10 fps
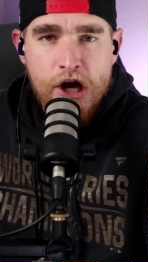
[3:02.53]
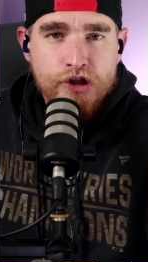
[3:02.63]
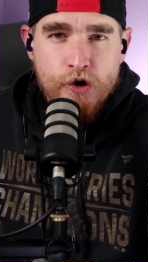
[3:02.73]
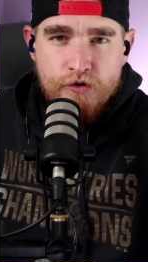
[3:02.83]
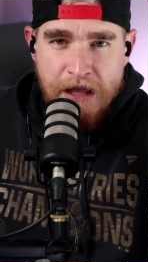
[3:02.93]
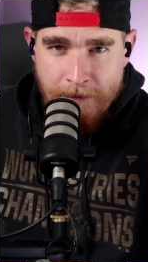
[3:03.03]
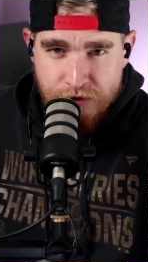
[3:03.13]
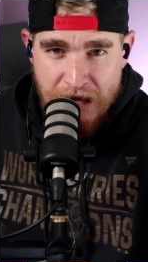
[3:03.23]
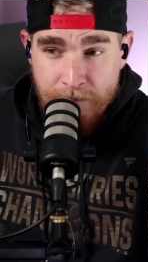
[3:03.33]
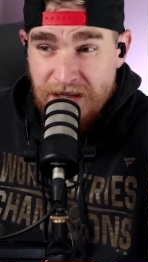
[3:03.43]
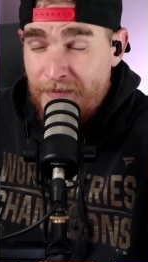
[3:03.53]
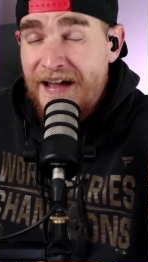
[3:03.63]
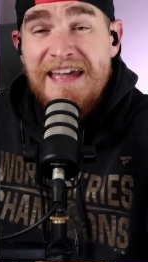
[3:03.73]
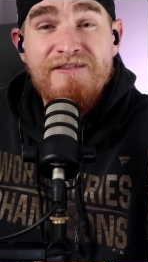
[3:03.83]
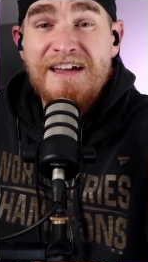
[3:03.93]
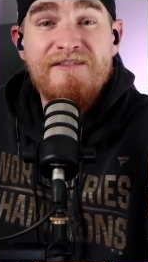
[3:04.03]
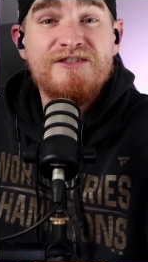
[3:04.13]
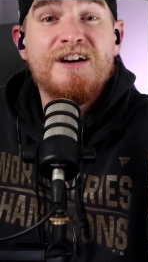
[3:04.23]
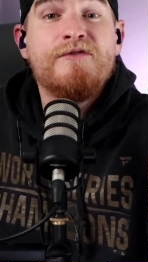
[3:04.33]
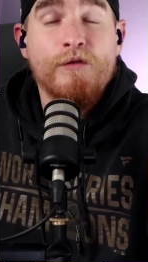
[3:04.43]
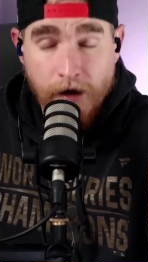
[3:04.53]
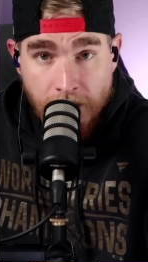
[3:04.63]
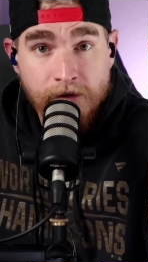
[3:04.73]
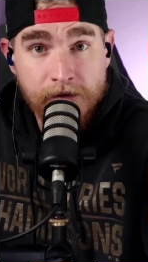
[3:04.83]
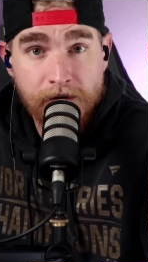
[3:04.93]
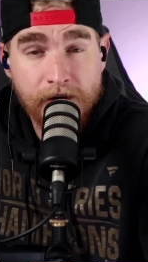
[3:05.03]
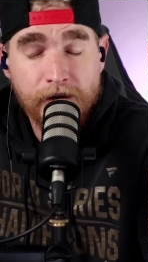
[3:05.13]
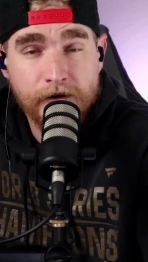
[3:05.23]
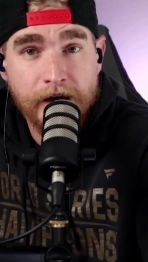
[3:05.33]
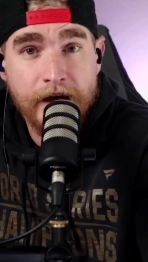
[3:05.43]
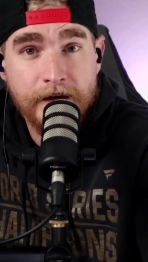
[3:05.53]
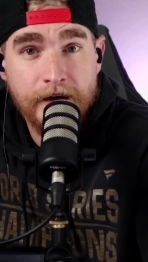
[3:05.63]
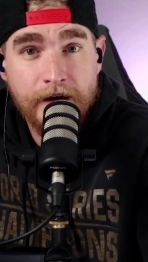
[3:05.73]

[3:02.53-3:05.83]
2-time champion. You might even give yourself a ring, okay?